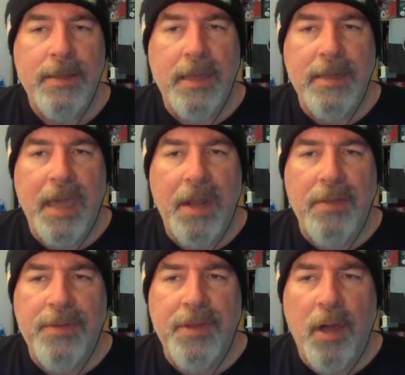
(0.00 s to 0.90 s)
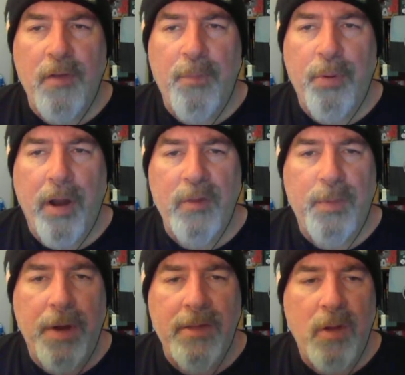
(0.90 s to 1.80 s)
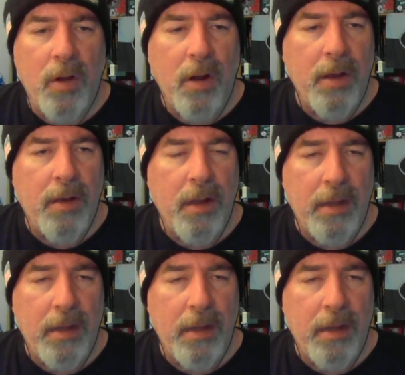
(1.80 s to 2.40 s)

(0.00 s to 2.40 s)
didn't get a ton of press, but I saw it on